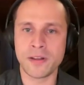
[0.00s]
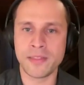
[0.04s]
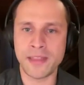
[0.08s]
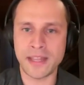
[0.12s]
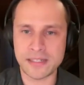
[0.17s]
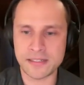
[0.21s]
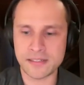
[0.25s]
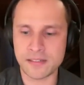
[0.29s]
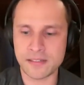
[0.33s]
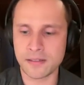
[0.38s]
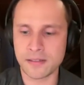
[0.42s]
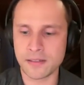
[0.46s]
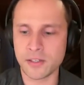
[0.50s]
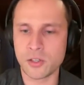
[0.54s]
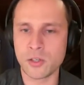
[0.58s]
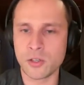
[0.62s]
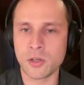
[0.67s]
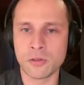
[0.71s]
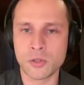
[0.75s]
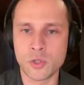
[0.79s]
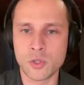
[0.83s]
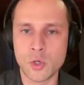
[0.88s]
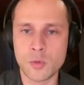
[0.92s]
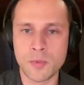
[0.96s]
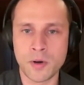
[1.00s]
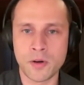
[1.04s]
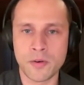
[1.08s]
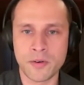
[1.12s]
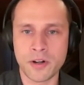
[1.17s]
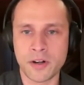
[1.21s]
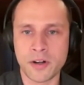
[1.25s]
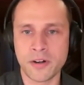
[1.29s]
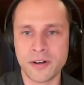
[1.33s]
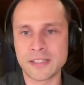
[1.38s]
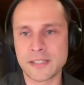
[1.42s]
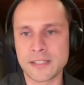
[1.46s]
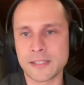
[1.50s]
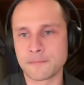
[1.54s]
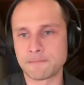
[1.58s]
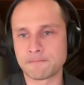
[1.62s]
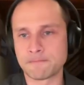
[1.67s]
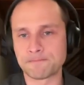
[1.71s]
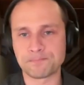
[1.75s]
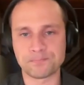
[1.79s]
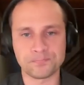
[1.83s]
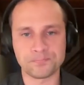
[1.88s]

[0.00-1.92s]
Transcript: and that's tumor recurrence.